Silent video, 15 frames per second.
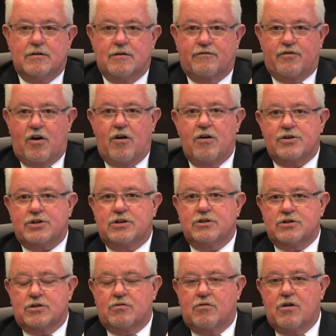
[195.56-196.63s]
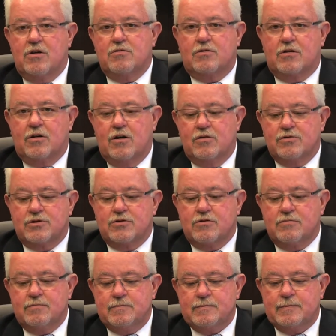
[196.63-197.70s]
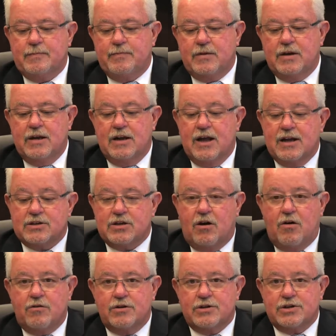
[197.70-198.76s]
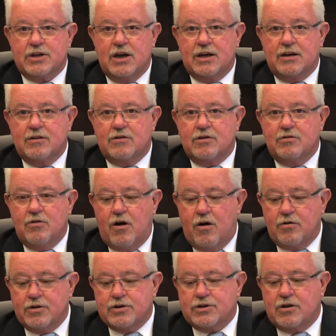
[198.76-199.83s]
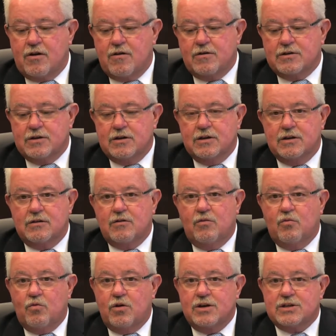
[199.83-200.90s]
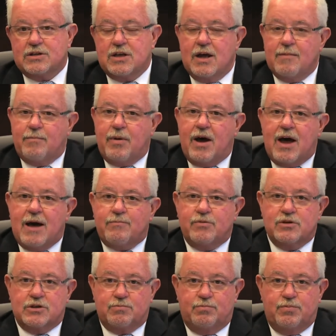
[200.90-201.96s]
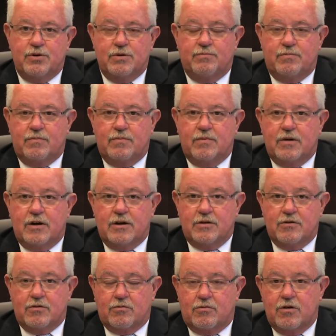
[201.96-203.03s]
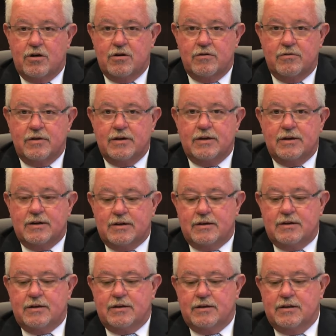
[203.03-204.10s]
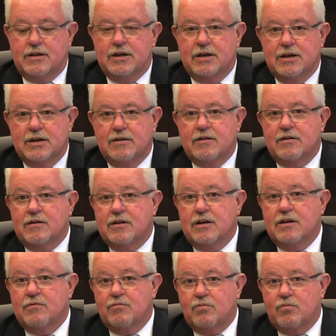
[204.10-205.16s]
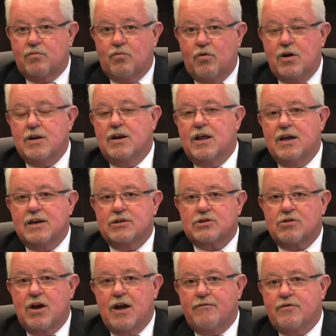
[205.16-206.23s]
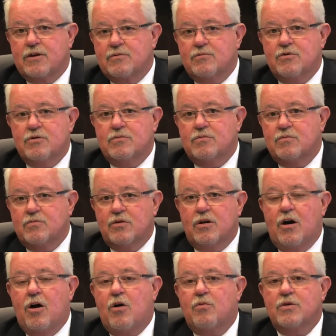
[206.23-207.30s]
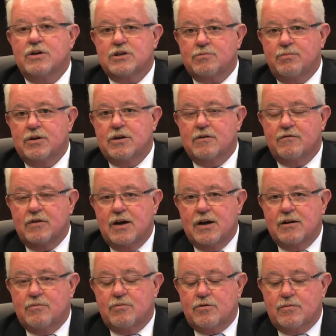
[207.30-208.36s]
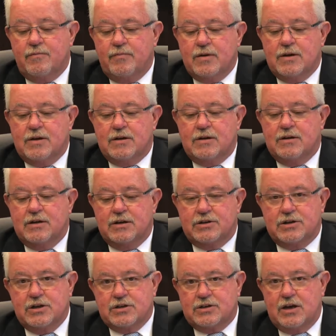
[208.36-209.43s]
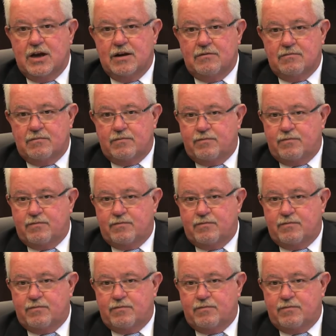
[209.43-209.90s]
The first is the road closure, and that's August 2nd through August 13th. Once that pipe is put under the road, then one lane traffic will always be available. It's just that